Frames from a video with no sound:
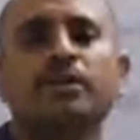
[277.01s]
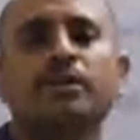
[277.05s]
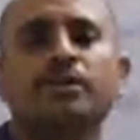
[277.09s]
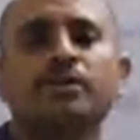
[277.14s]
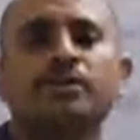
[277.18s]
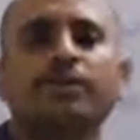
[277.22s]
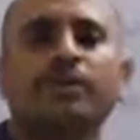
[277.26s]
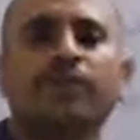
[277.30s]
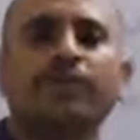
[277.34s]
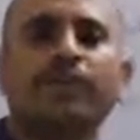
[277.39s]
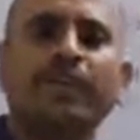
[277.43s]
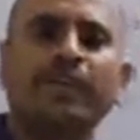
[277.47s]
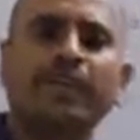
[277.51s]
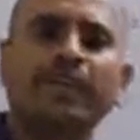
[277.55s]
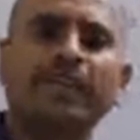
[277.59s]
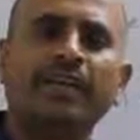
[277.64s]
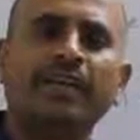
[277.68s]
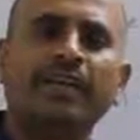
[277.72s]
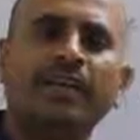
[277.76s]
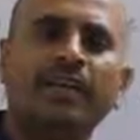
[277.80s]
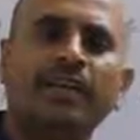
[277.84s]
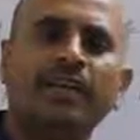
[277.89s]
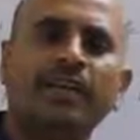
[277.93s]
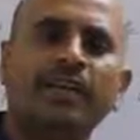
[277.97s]
So if
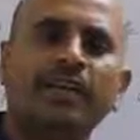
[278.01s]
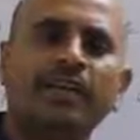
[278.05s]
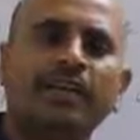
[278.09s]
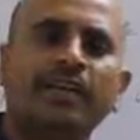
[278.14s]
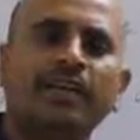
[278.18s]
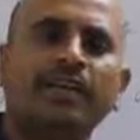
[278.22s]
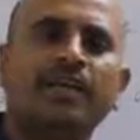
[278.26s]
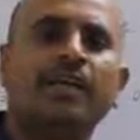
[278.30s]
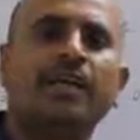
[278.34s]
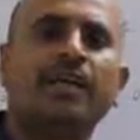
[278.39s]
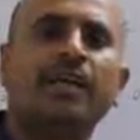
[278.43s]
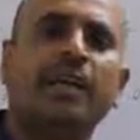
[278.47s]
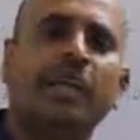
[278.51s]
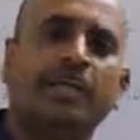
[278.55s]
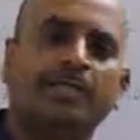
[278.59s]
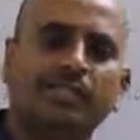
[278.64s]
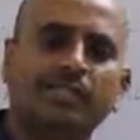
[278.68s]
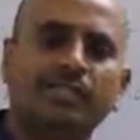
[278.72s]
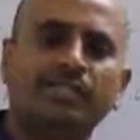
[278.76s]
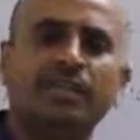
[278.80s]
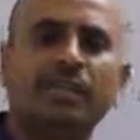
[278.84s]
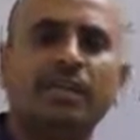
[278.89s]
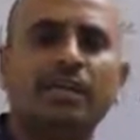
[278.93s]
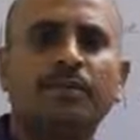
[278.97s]
any article have
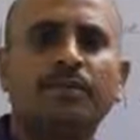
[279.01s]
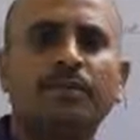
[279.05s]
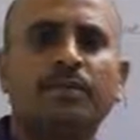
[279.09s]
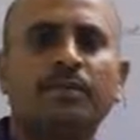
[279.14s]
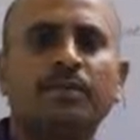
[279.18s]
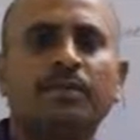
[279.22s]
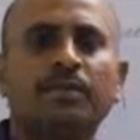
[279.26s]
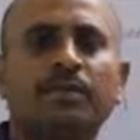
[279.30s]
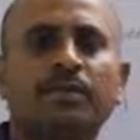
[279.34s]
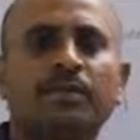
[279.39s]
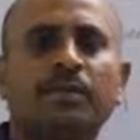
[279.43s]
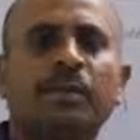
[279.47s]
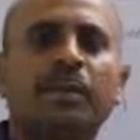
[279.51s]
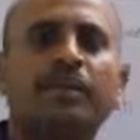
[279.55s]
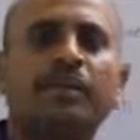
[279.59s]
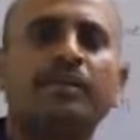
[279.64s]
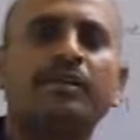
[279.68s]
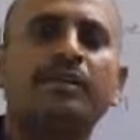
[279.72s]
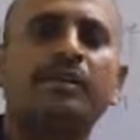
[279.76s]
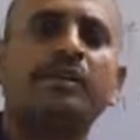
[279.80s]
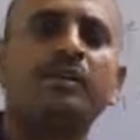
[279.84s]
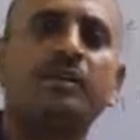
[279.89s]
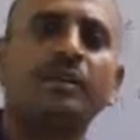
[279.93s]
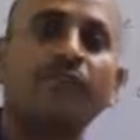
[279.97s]
shape, then
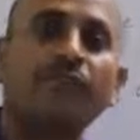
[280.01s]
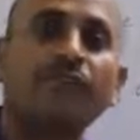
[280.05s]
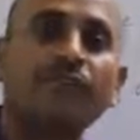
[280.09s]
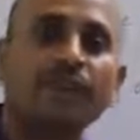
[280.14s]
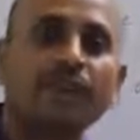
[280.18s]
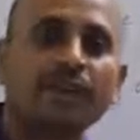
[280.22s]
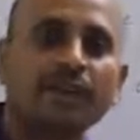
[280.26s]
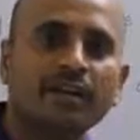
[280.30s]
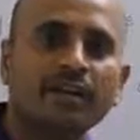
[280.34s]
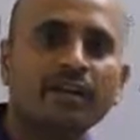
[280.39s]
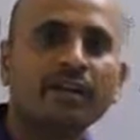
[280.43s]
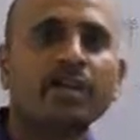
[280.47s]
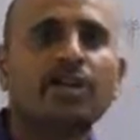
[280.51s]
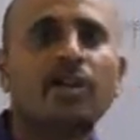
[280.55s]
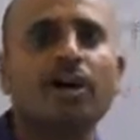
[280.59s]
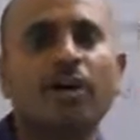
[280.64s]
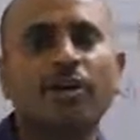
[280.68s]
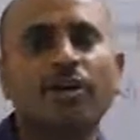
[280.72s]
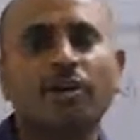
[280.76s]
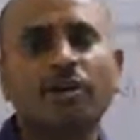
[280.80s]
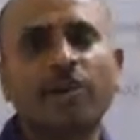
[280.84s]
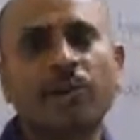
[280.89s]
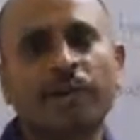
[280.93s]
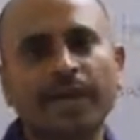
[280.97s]
it will definitely
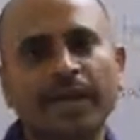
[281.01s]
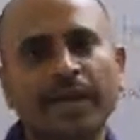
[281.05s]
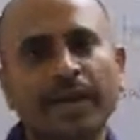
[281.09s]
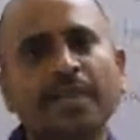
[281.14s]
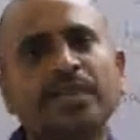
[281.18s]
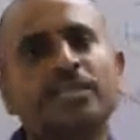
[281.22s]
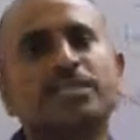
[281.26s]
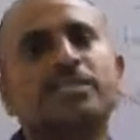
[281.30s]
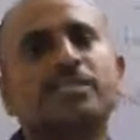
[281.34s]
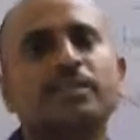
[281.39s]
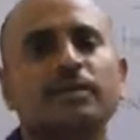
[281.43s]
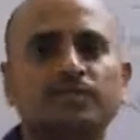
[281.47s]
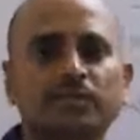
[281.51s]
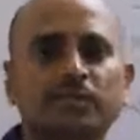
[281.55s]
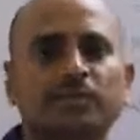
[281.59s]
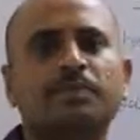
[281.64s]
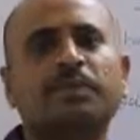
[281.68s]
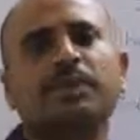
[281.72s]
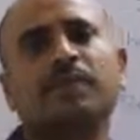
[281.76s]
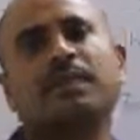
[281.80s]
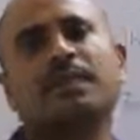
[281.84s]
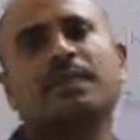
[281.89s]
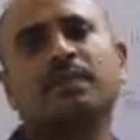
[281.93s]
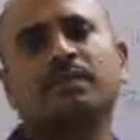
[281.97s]
occupy some
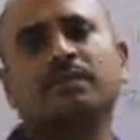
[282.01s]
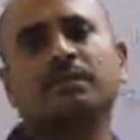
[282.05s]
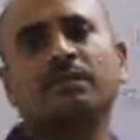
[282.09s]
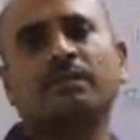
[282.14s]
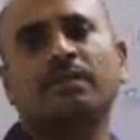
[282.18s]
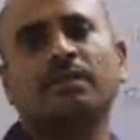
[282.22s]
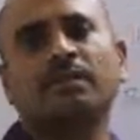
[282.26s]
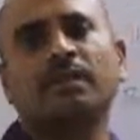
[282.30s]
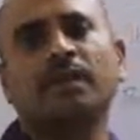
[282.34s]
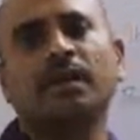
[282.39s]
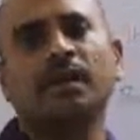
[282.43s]
space.